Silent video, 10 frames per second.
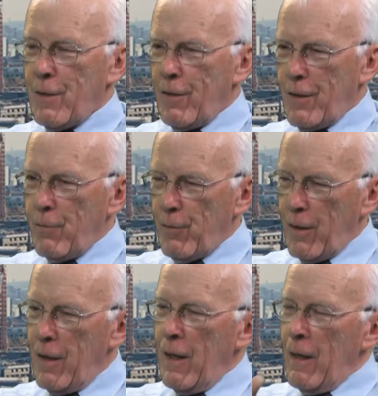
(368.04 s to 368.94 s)

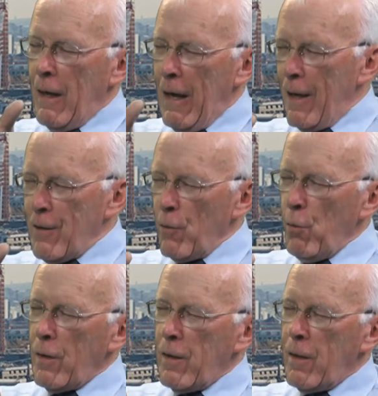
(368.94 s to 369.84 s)
recovery, and they're
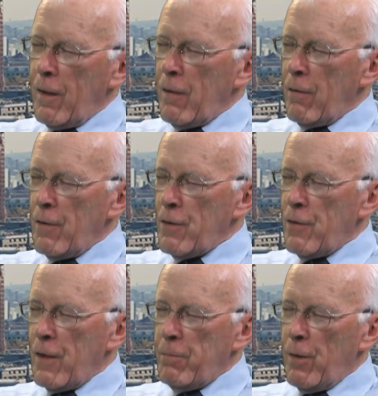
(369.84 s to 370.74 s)
working together in this
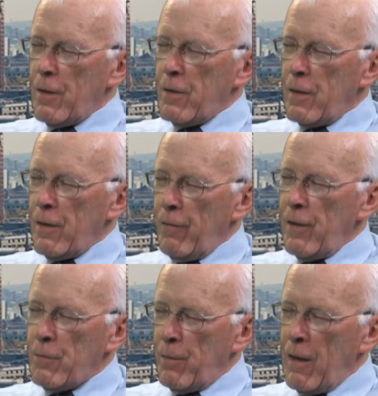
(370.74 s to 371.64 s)
tripartite
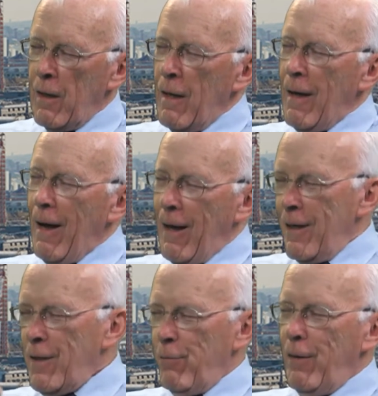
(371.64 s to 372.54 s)
arrangement,
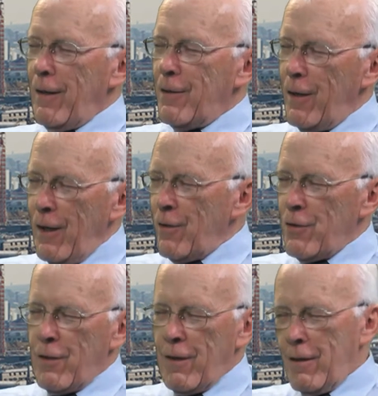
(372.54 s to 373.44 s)
and the fact that
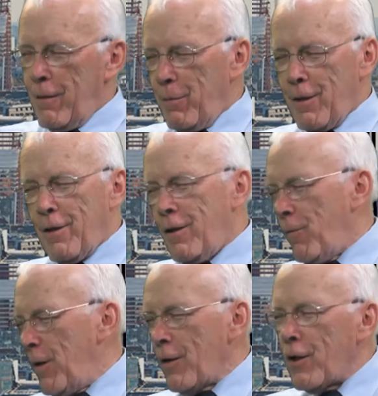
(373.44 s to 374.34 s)
industry, I mean,
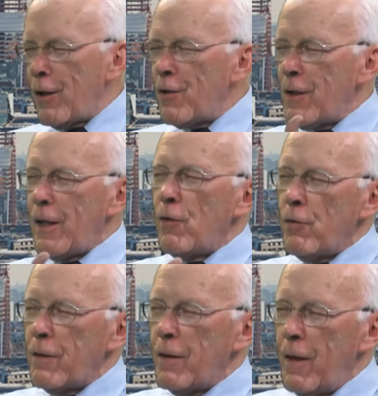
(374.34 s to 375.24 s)
they are the key
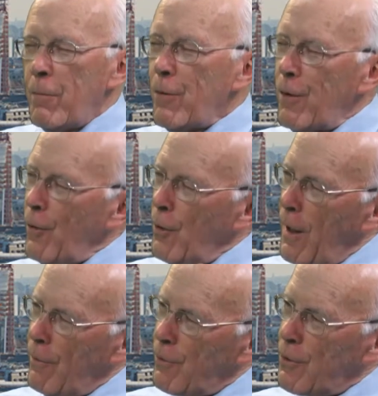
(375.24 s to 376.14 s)
stakeholder. But they're going to
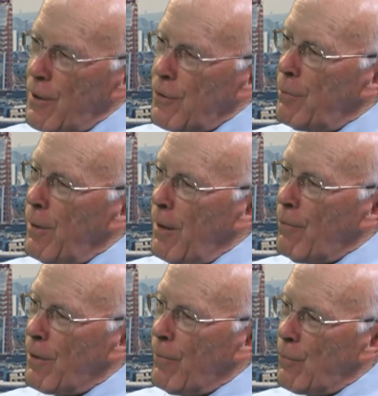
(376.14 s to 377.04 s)
have to change their
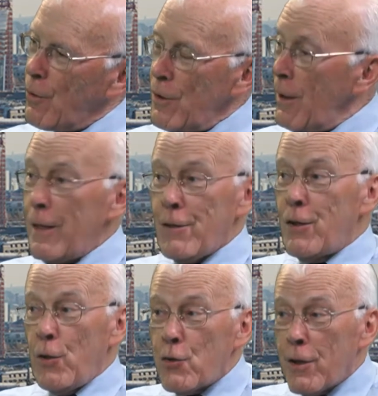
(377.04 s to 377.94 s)
behaviour. So it's not
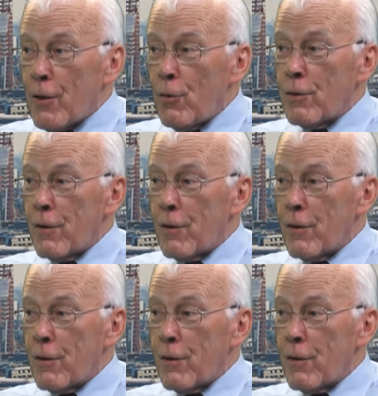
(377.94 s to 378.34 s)
necessarily new stakeholders.